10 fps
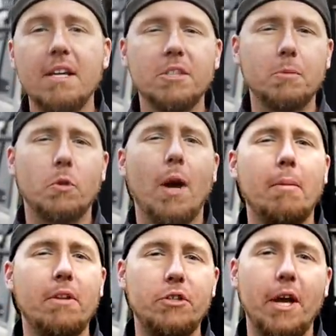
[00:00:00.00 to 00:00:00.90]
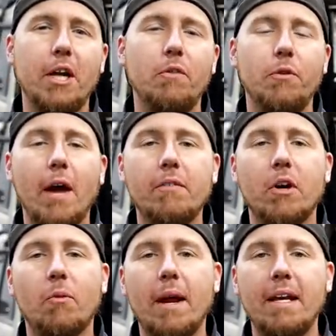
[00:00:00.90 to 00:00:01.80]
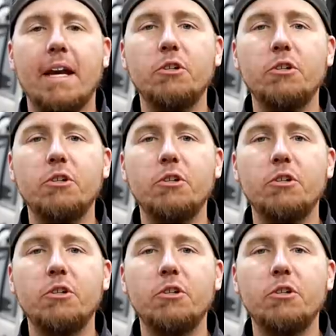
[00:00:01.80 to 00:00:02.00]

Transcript: Subscribe to the channel if you haven't already.